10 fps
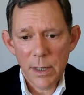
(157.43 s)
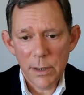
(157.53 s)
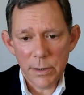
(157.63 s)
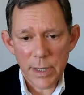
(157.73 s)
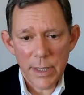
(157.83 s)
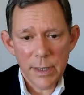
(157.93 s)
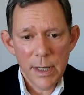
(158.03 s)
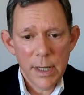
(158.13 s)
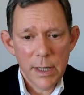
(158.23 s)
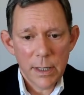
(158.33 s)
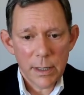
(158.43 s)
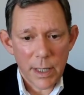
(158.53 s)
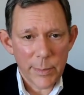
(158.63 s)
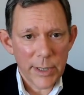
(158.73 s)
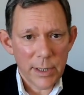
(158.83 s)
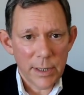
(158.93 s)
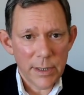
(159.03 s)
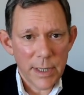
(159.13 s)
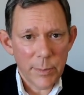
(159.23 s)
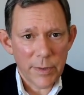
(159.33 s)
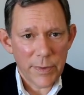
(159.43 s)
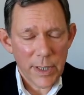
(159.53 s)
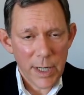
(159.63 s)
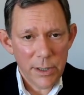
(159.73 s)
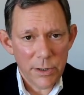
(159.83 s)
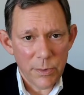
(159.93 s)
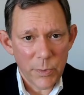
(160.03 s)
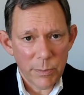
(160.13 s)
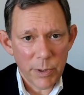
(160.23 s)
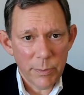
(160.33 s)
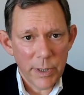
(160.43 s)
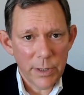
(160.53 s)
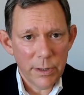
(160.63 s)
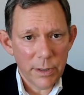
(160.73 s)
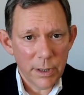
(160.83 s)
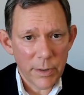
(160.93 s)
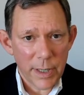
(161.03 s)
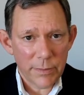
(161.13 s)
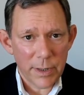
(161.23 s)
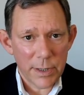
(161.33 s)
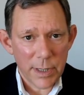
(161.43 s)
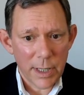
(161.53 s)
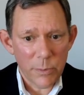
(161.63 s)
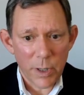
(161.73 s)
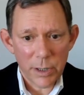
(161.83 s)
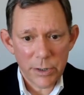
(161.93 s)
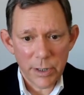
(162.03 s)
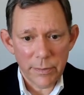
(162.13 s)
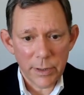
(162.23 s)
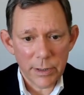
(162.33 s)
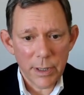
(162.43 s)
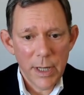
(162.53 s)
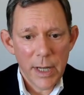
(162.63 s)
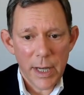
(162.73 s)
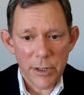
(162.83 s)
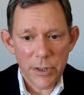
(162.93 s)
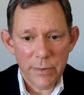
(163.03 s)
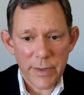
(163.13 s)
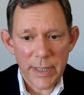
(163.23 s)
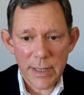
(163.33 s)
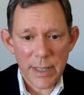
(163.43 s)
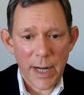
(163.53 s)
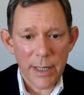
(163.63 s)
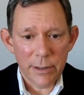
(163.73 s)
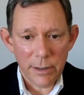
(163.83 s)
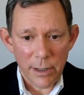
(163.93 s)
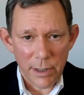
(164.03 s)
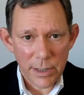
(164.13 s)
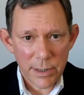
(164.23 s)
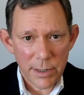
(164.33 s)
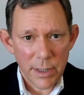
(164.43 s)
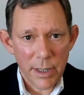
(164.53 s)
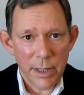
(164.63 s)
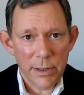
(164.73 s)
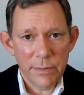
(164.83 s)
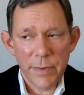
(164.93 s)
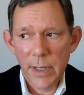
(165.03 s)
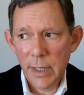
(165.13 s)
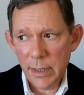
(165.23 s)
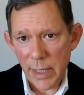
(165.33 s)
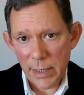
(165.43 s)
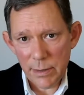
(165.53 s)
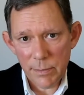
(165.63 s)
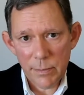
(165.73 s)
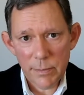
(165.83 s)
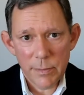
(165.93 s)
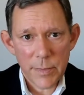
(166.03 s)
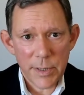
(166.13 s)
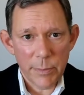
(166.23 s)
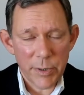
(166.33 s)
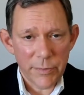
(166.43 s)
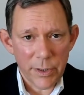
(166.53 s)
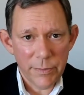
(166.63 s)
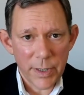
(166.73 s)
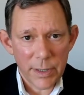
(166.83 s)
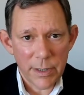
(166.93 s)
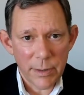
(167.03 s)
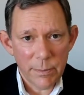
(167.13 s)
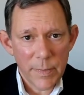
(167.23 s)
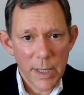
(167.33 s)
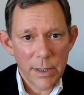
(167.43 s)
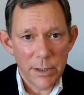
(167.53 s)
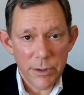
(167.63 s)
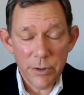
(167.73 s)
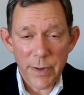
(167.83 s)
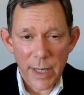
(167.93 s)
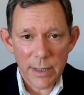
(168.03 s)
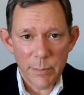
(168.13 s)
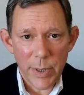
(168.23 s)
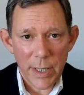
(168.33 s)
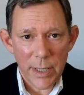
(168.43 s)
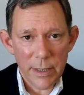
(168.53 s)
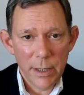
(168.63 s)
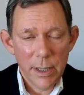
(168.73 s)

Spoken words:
Okay, common law indemnification would permit you to go after the sidewalk shoveler and shift the entire loss of that slip and fall victim that you've had to pay